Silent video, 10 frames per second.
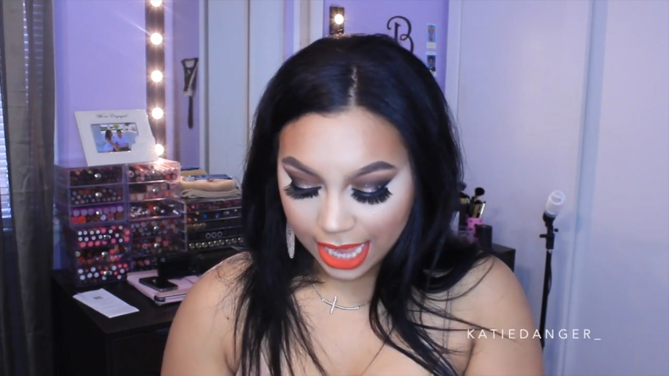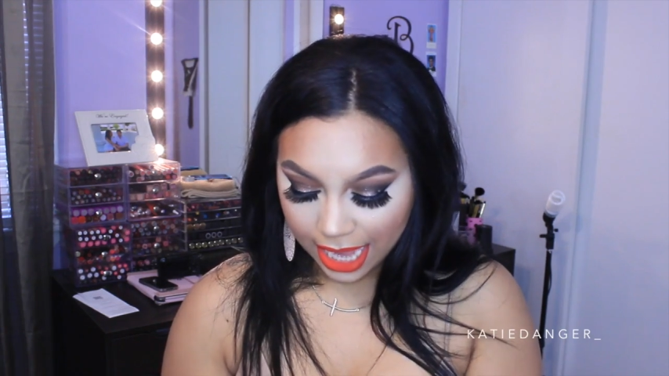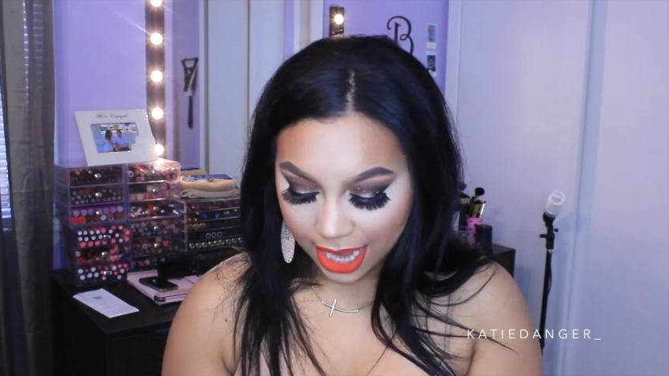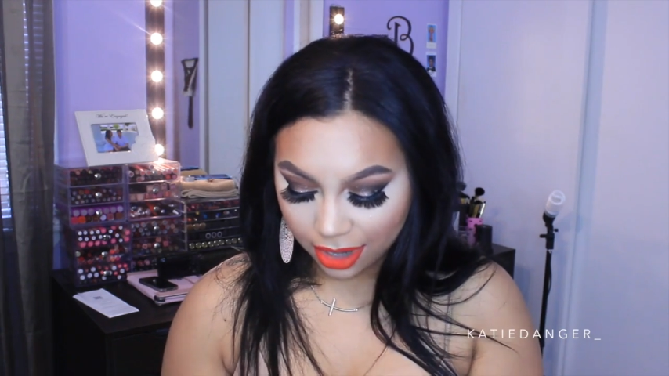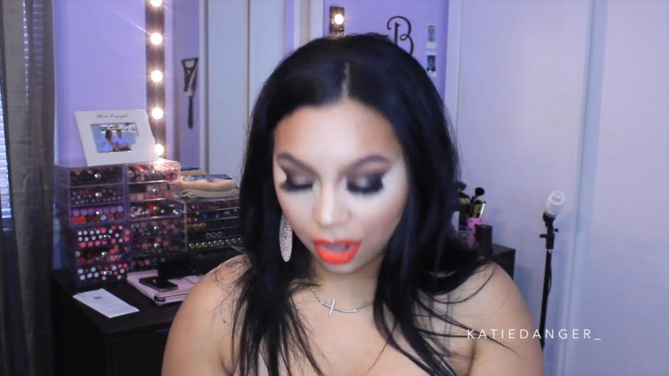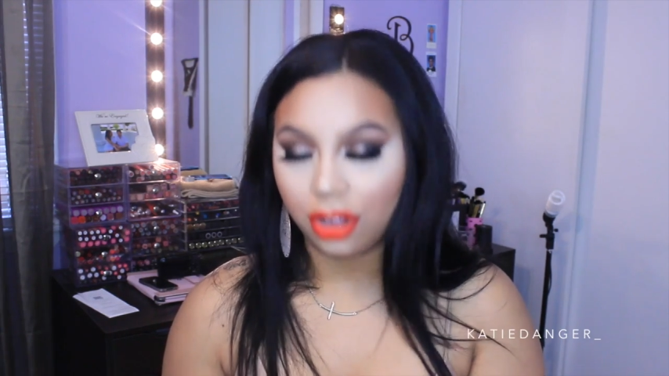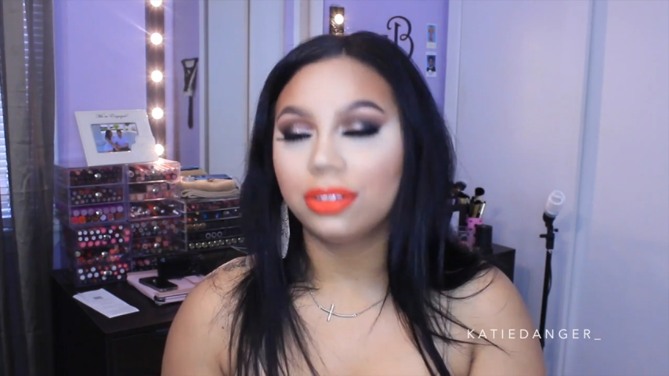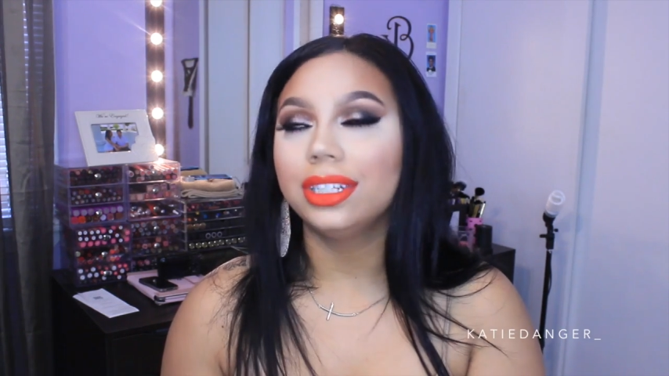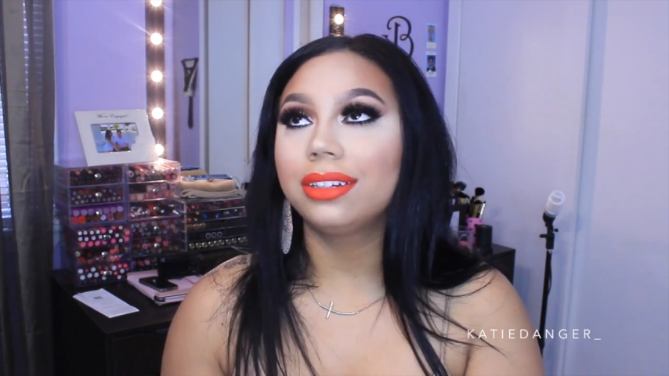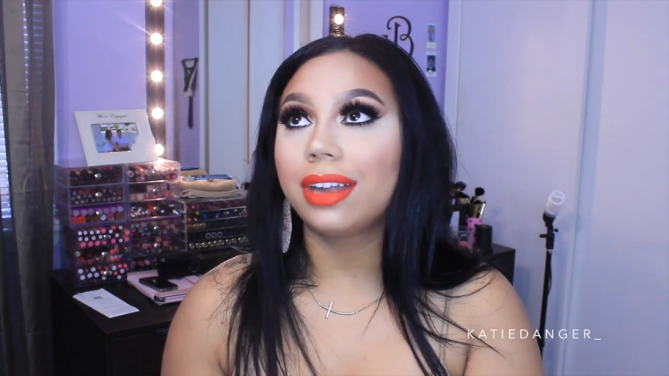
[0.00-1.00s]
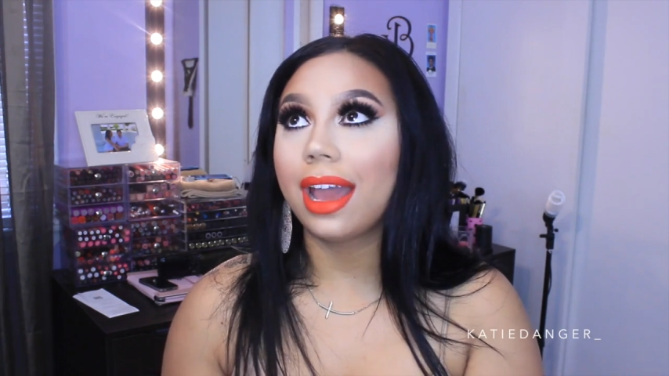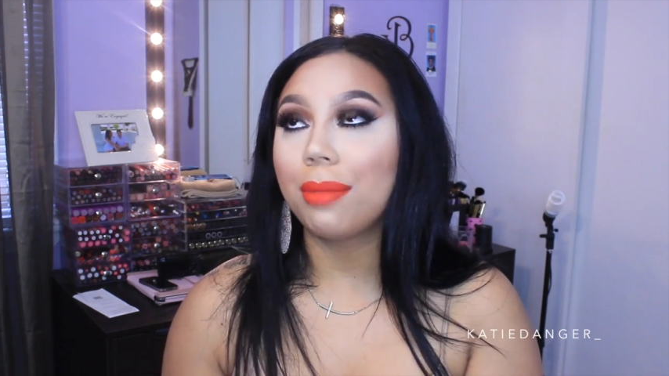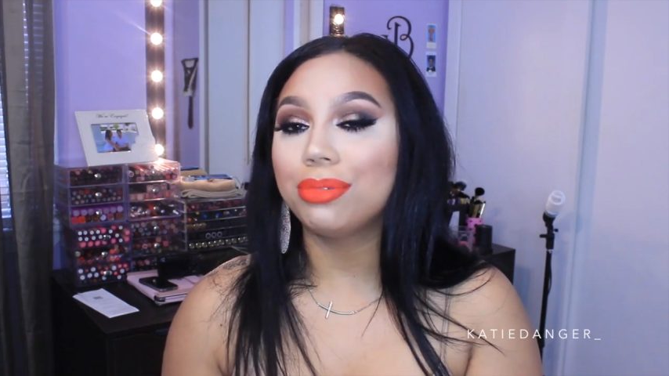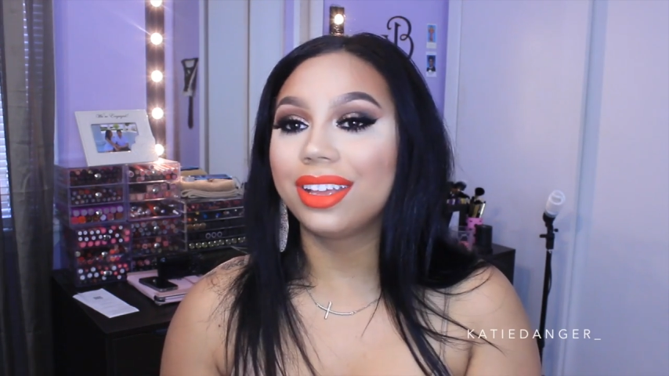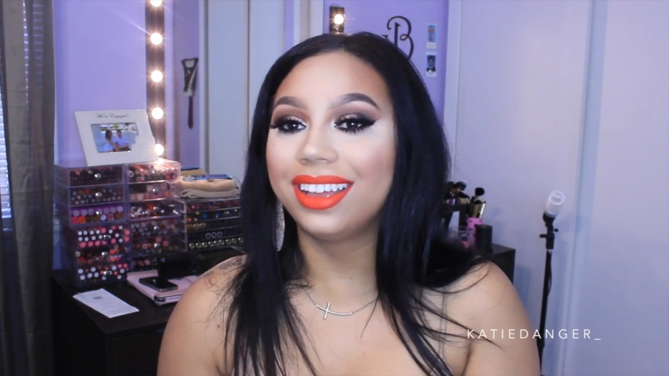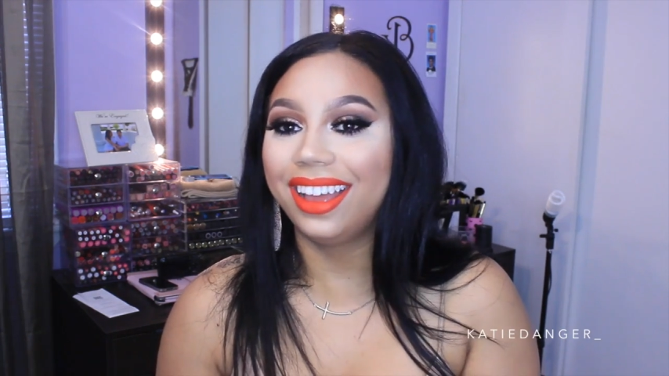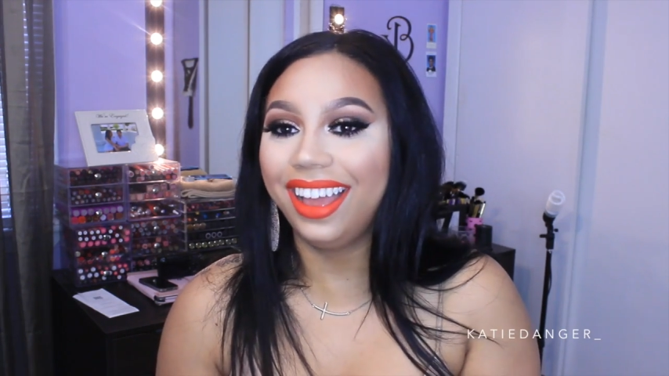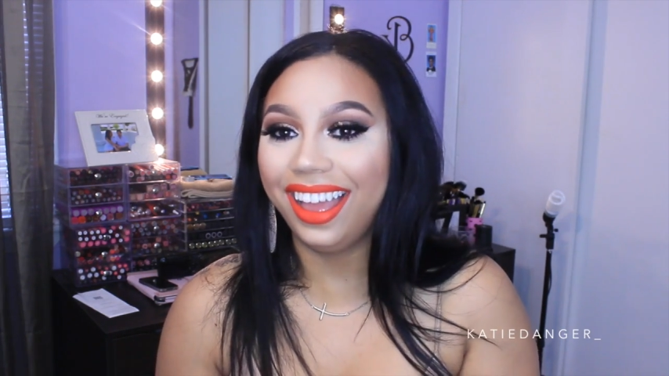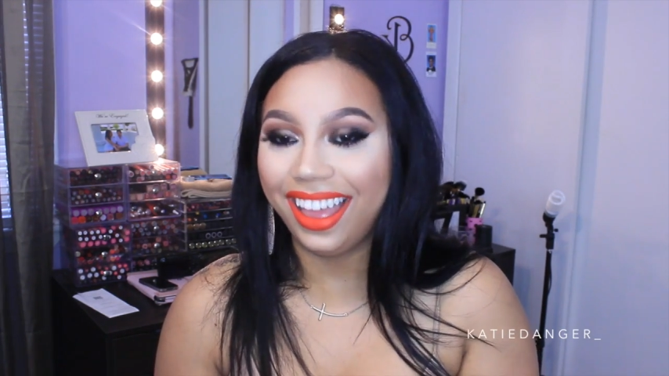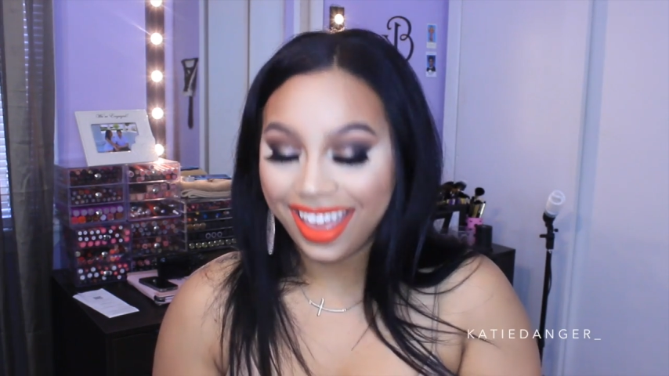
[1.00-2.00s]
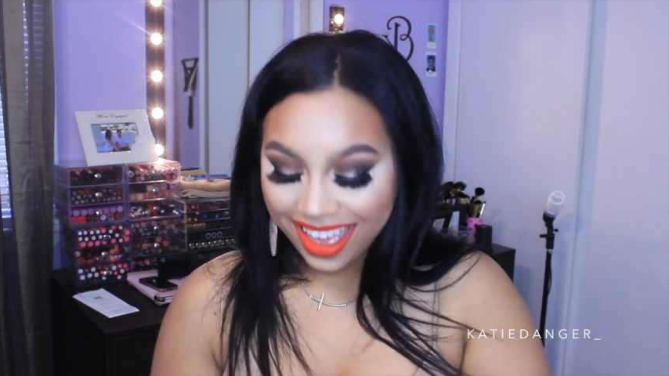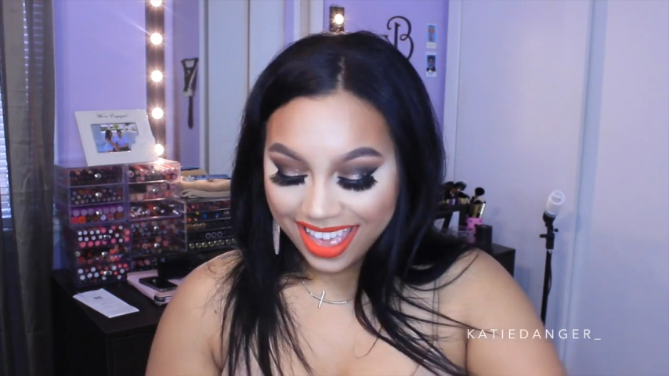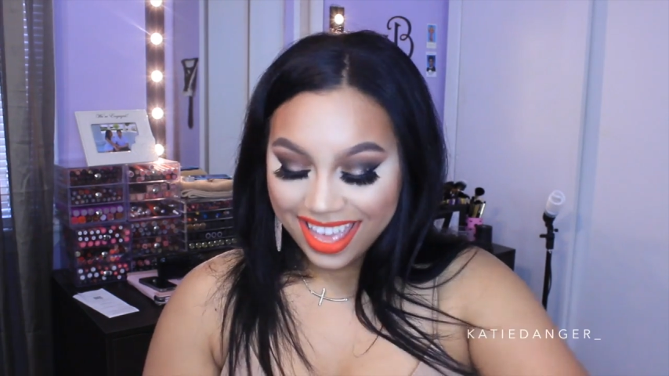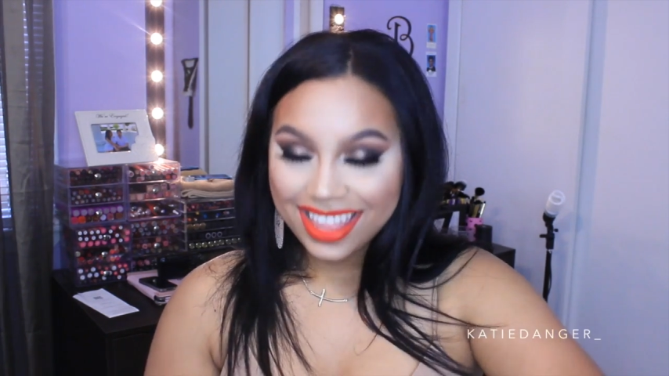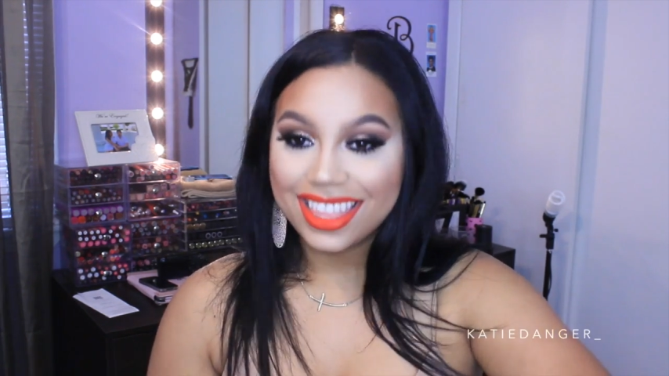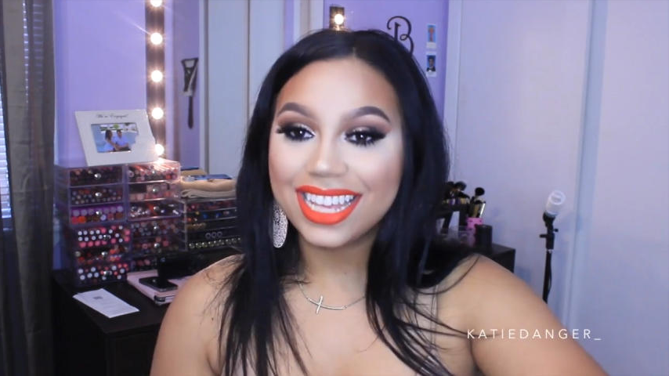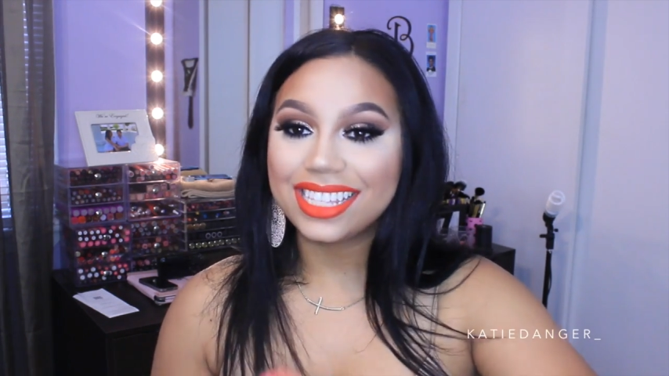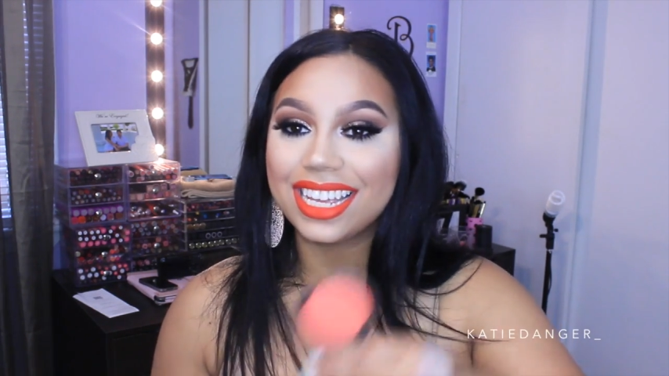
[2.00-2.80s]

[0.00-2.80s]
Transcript: And holy crap. This